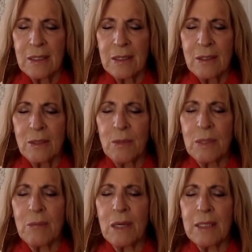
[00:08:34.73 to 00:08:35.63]
to bring
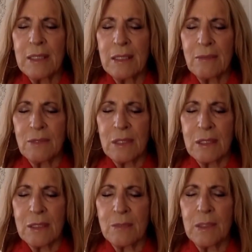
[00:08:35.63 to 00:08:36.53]
my gift to this
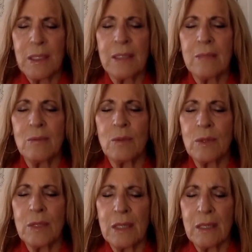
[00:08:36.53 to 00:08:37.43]
planet more than
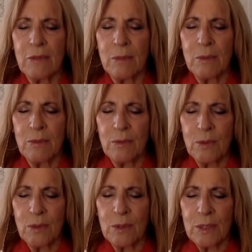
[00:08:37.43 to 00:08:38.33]
ever
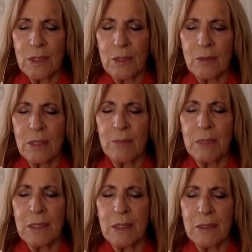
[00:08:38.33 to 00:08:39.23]
before, into the great
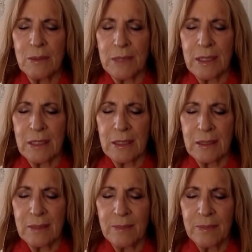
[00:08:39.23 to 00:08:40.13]
beyond within,
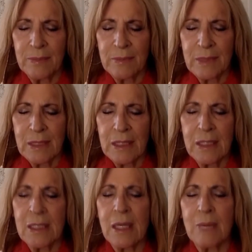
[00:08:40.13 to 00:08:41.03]
into
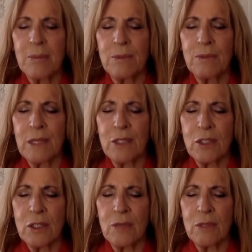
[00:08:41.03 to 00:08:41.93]
that perfection
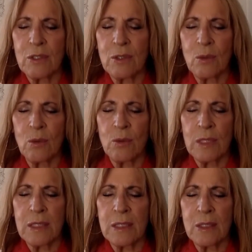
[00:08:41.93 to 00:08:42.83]
of the soul that
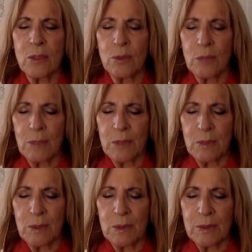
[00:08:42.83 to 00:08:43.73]
is
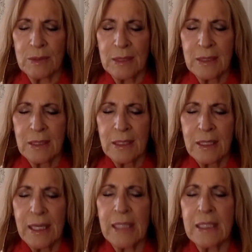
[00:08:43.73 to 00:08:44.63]
incorruptible
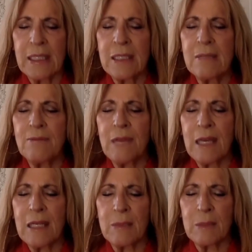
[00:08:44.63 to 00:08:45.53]
and
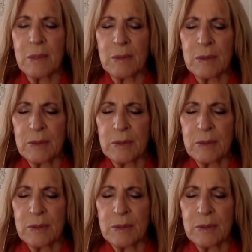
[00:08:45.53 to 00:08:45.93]
indefatigable,